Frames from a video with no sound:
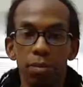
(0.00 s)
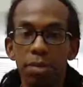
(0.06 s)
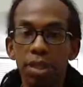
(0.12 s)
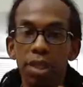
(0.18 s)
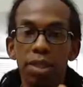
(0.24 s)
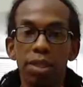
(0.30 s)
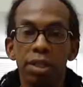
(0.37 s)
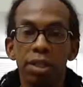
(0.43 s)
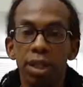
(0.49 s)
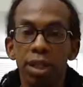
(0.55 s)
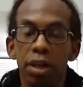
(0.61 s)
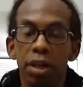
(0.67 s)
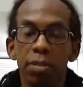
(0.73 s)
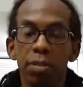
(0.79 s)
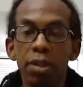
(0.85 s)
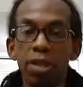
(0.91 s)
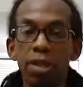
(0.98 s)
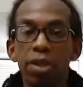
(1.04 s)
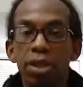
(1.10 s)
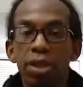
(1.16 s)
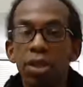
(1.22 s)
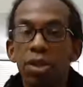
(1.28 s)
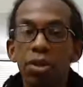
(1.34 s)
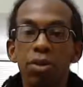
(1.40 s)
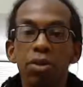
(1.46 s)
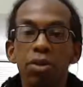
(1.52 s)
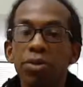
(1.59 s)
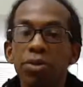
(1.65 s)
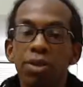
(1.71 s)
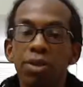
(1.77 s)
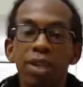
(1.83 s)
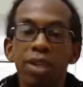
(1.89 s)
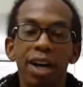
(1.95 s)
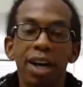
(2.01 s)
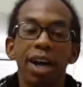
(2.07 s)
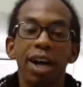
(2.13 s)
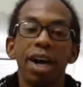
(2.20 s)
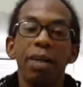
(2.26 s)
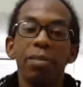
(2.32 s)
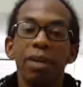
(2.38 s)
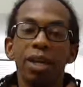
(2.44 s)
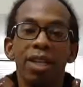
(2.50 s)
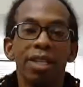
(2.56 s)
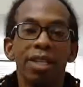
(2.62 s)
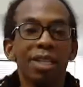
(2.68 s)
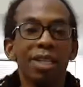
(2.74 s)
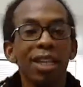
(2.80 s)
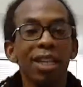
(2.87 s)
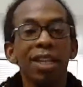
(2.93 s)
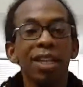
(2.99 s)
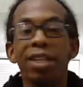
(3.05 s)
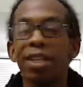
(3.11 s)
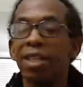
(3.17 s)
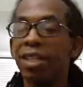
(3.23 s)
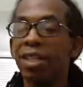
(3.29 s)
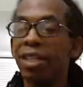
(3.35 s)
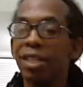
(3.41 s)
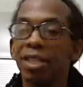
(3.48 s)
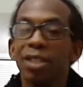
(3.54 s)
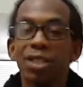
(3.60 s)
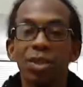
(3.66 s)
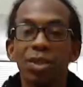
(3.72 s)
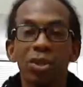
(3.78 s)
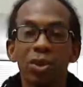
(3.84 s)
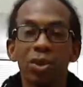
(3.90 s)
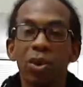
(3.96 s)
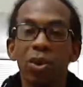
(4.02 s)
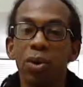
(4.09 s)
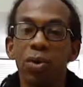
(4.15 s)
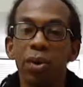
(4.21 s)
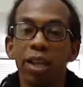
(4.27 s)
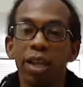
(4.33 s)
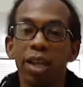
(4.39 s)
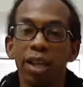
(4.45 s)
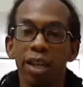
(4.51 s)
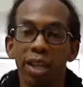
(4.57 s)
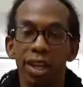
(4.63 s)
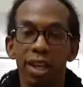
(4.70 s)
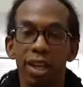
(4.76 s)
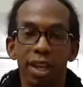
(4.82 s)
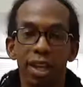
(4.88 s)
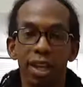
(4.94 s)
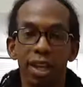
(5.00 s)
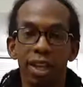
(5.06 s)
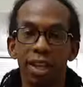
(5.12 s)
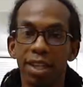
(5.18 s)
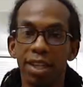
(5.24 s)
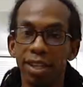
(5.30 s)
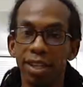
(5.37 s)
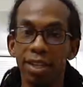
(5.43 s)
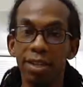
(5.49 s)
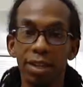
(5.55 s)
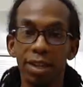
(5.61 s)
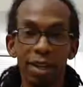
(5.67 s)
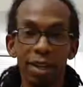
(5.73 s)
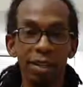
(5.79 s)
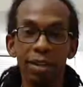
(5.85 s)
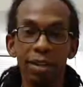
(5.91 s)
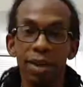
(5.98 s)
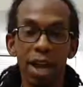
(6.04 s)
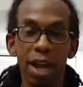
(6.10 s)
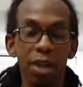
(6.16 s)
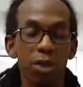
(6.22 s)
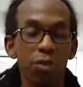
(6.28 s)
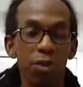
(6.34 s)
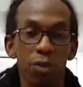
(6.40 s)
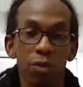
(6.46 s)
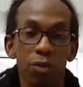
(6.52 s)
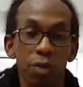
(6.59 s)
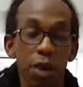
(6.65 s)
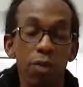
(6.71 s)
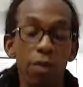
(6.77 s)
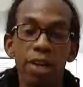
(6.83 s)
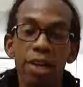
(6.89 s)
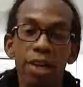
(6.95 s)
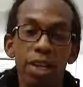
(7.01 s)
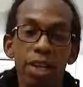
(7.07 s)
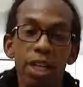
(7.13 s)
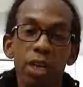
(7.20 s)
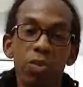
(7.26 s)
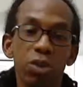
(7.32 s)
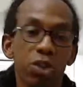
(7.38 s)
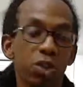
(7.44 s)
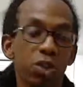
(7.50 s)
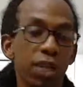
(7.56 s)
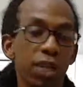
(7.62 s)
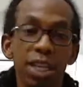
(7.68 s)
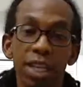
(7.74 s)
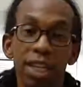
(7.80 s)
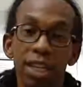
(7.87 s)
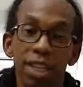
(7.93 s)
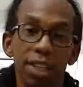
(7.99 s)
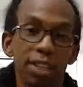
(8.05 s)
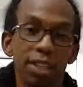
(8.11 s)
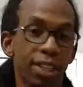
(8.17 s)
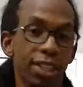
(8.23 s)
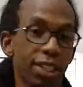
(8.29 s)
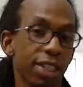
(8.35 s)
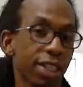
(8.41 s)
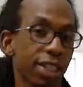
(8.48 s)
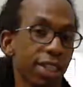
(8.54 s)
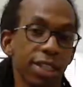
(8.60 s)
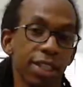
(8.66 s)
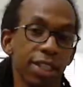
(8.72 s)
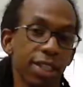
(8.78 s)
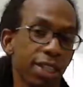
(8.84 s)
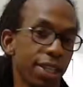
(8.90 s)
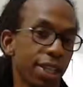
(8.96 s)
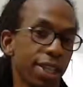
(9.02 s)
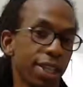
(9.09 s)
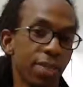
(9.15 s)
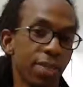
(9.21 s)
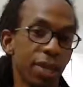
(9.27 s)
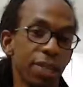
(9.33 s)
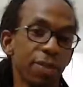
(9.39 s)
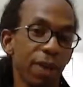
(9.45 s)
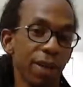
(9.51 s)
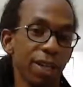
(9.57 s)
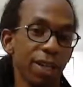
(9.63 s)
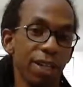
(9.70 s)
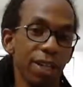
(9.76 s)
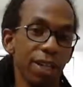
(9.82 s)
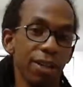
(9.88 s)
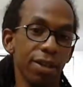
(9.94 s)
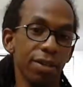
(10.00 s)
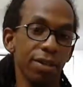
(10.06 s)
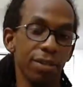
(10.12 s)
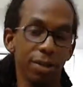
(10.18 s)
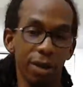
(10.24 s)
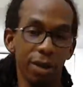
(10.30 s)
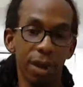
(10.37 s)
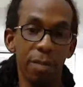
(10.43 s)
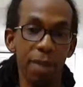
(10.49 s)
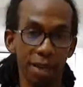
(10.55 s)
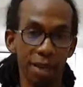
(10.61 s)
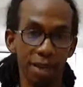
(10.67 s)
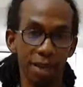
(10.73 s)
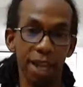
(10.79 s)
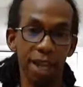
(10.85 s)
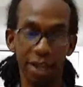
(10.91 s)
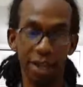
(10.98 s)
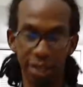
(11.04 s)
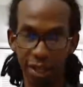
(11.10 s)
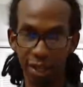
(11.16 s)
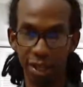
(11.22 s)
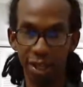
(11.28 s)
P's and Q's telling a good story. You're gonna have to work very good with your English. That's the best way I can tell you about that.